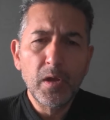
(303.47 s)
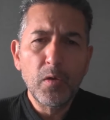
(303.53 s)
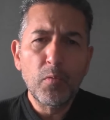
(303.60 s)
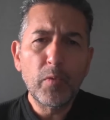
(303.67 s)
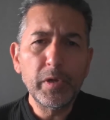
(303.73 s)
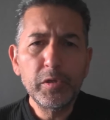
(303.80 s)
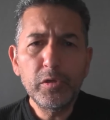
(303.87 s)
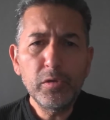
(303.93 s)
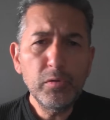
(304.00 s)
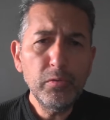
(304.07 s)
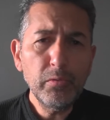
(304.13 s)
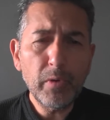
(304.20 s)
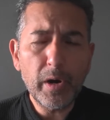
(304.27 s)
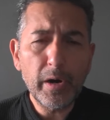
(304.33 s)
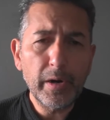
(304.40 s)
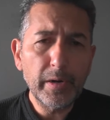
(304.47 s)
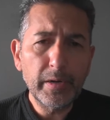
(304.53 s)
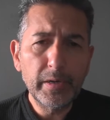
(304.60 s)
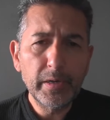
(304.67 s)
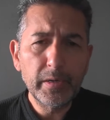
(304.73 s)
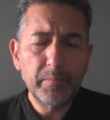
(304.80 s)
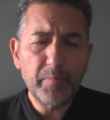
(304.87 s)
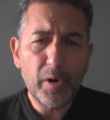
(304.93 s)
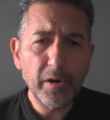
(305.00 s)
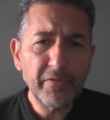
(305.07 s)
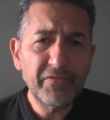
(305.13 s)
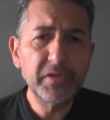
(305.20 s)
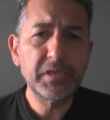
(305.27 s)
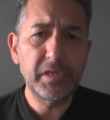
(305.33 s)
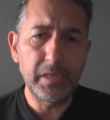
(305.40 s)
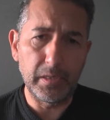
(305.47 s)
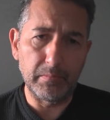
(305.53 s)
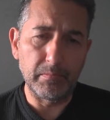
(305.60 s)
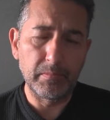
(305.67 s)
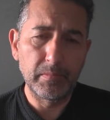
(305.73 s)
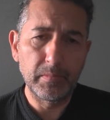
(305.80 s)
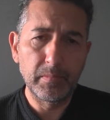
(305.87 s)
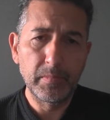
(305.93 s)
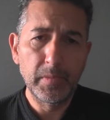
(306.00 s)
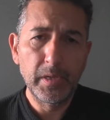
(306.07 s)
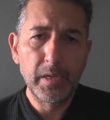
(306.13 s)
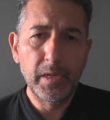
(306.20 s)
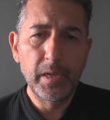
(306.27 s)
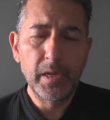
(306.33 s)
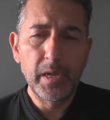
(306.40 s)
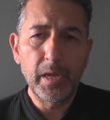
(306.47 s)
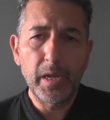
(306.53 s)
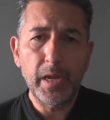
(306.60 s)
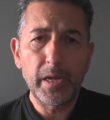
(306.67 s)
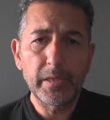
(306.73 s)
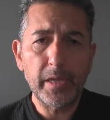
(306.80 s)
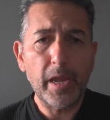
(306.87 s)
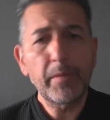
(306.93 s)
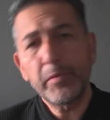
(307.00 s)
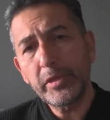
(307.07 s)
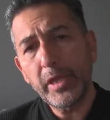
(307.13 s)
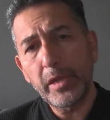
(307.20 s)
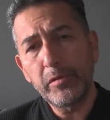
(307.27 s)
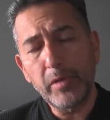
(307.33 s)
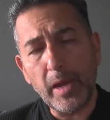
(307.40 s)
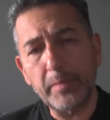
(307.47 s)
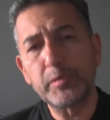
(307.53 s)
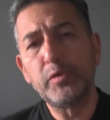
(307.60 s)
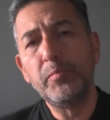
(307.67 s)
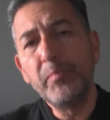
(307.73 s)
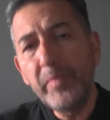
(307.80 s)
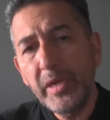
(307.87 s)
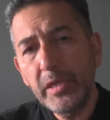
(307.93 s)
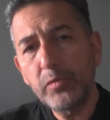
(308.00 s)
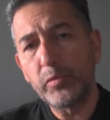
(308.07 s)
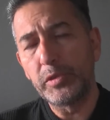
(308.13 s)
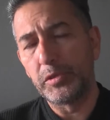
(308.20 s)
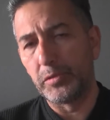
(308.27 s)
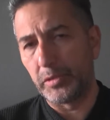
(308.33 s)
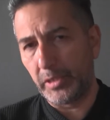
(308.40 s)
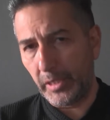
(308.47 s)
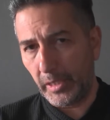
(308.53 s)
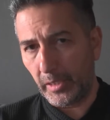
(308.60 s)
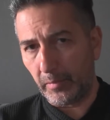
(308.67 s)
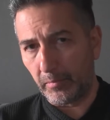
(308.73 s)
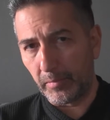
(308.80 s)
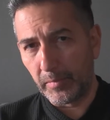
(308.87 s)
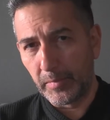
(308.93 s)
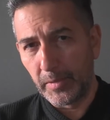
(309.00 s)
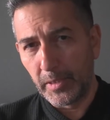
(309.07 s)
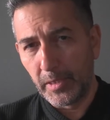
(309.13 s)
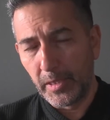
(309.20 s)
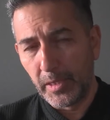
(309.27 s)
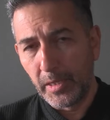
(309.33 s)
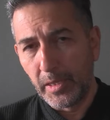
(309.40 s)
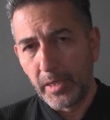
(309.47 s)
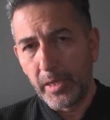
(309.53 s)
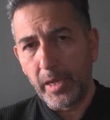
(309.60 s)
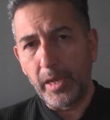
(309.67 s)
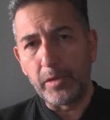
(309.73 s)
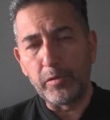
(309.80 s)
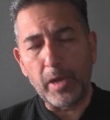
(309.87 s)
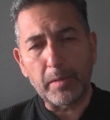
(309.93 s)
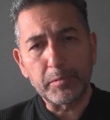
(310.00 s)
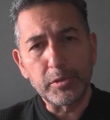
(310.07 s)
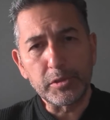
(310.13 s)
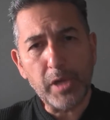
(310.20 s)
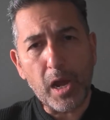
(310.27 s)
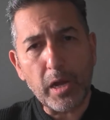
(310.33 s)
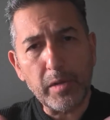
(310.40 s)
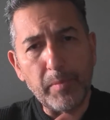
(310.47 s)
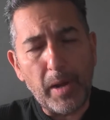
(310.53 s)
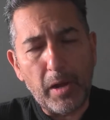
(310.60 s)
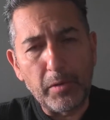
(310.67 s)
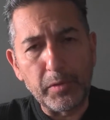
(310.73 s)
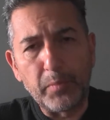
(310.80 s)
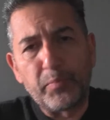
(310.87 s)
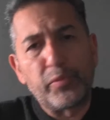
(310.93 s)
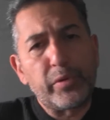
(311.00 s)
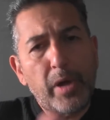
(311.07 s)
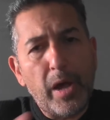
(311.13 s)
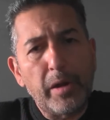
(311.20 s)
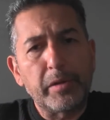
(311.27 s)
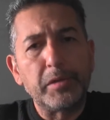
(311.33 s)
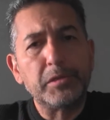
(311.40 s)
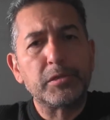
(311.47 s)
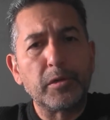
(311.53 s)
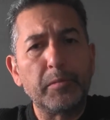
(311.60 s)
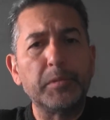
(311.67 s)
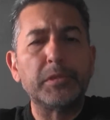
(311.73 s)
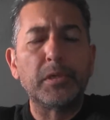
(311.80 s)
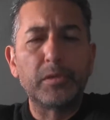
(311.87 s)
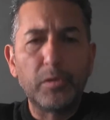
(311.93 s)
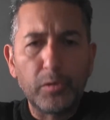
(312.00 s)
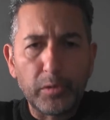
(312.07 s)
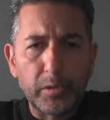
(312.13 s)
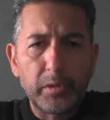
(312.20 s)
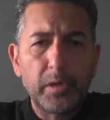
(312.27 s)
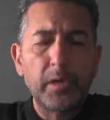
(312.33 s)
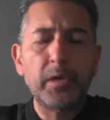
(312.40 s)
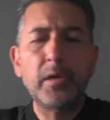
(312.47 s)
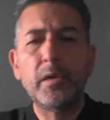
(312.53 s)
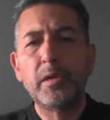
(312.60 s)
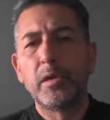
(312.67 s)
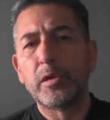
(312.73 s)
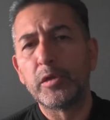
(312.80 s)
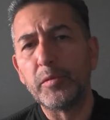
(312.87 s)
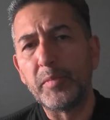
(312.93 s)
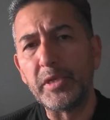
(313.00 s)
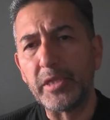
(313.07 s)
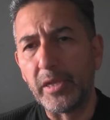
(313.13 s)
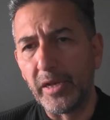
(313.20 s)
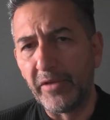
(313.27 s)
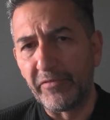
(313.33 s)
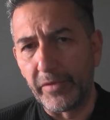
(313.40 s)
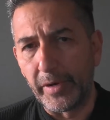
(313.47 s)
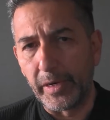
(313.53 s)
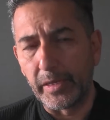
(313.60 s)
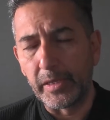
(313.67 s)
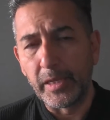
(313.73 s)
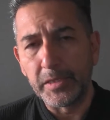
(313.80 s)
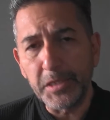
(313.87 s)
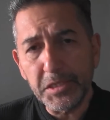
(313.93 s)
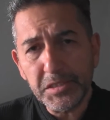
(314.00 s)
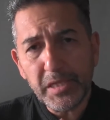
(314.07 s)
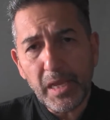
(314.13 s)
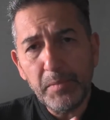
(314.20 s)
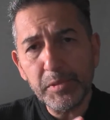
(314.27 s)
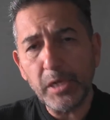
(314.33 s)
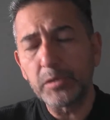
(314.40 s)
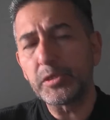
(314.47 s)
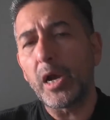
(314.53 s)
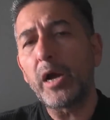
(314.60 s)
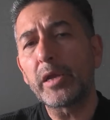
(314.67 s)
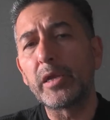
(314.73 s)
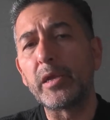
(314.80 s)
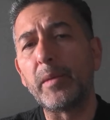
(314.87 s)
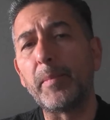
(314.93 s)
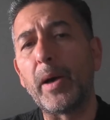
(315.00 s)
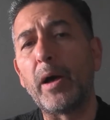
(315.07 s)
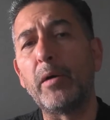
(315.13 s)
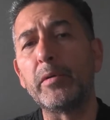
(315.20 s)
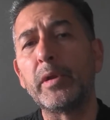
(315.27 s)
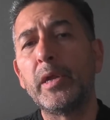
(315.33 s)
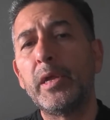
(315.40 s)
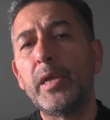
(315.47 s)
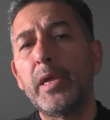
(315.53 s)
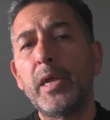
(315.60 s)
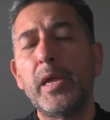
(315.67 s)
When you are part of a team and every day you have to meet with your team and you have to talk about the product and service that you're going to be delivering, these teams are talking about